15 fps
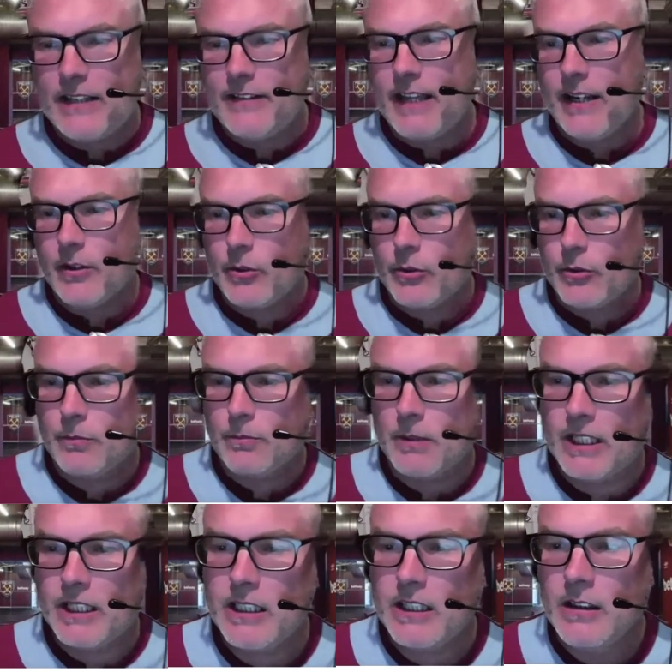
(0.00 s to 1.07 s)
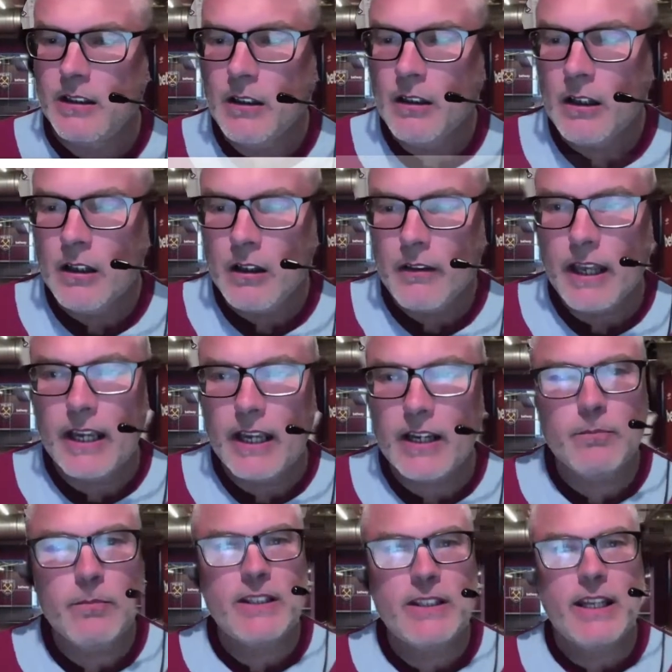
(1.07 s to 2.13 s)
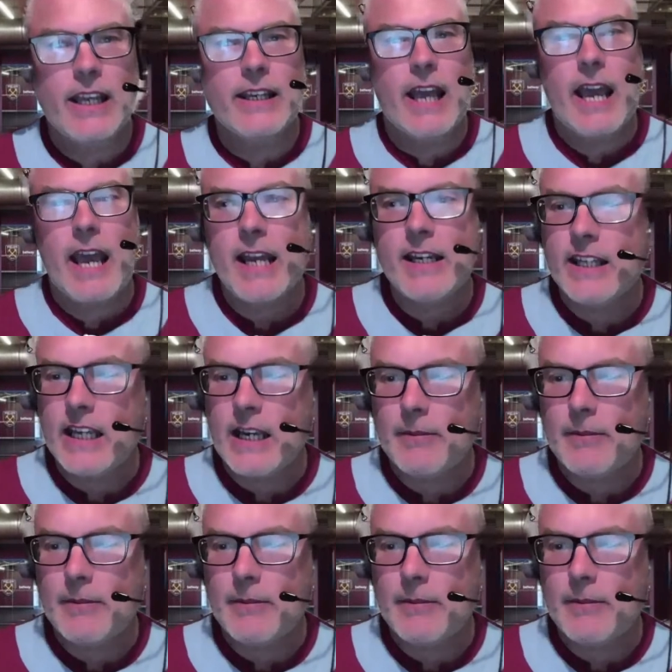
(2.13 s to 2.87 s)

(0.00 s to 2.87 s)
That could be dead handy.